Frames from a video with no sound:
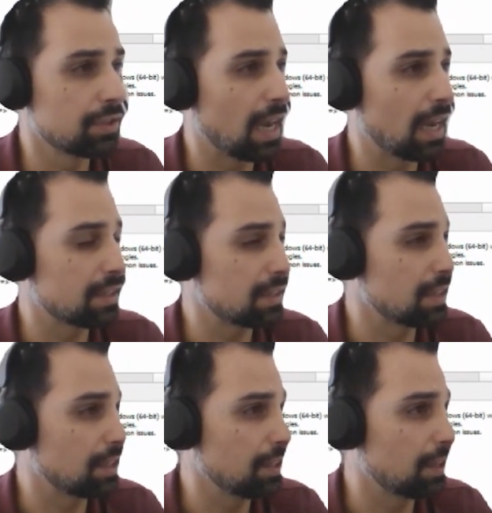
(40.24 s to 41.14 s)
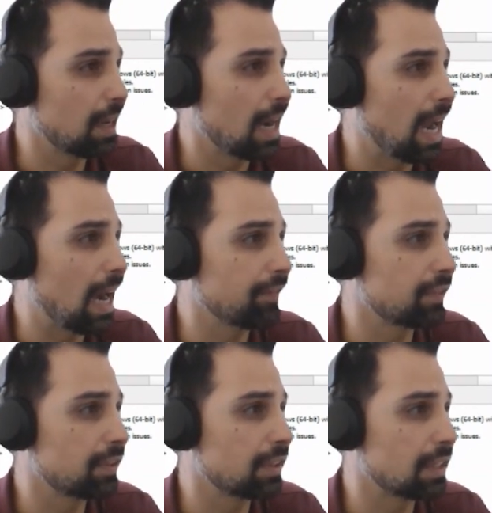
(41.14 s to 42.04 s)
guys see here,
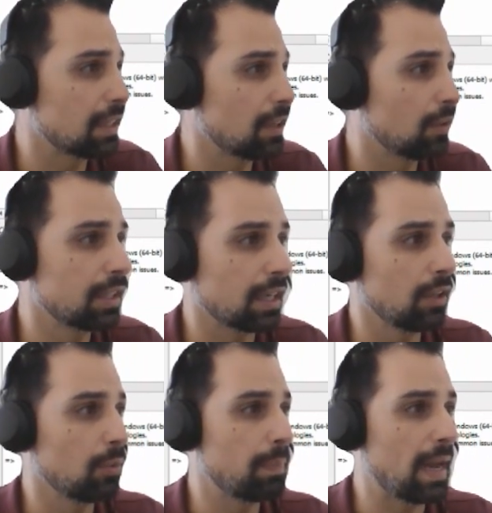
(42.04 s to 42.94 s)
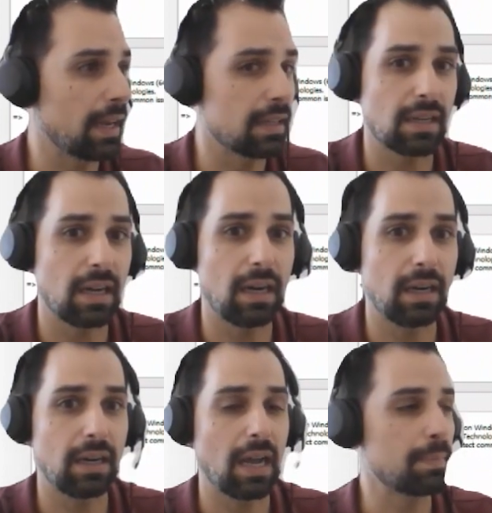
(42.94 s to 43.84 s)
after all the hello packets
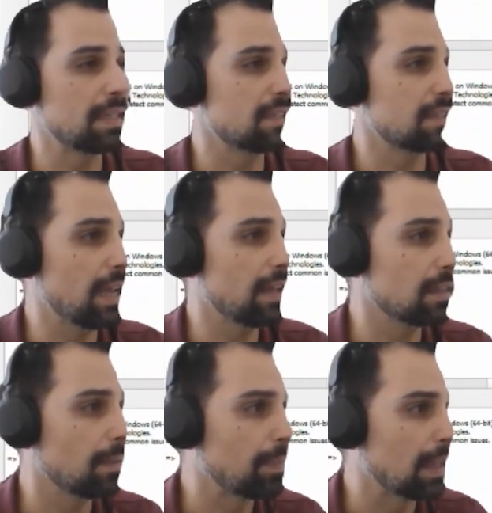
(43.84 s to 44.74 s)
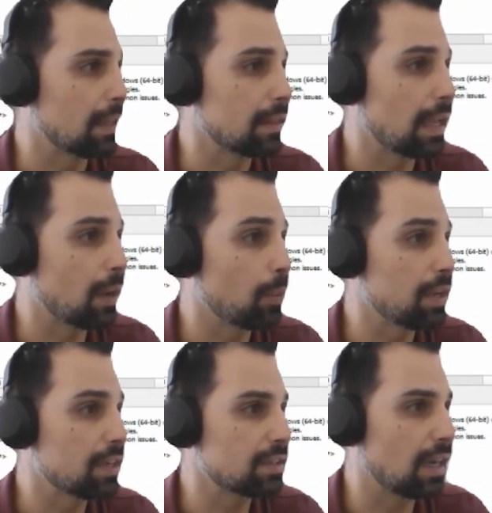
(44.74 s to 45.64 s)
have been sent, then
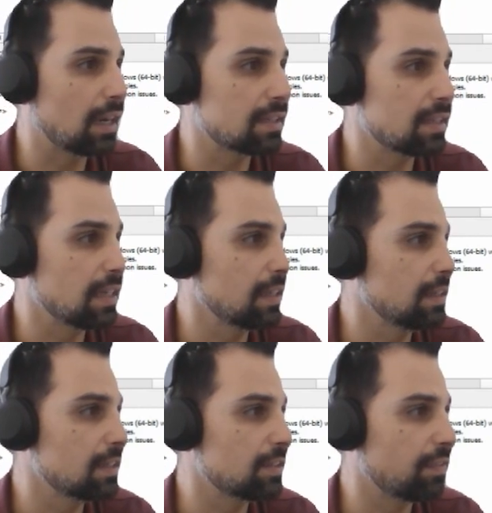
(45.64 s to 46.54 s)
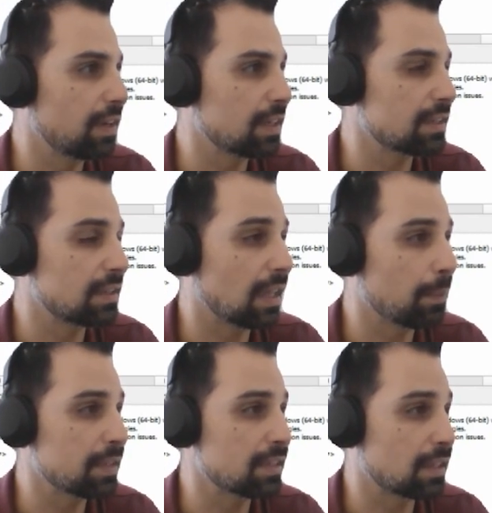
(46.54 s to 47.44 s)
we start seeing this first
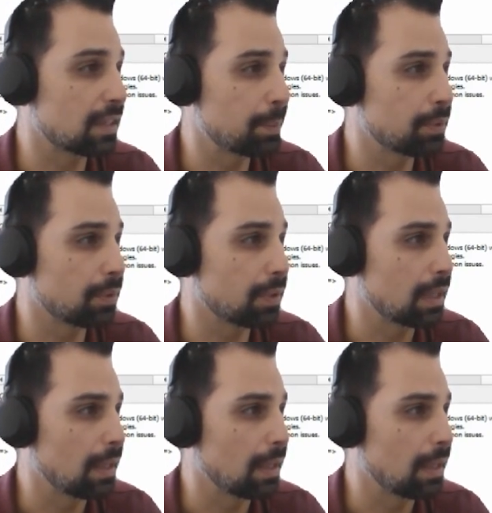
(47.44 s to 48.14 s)
database descriptor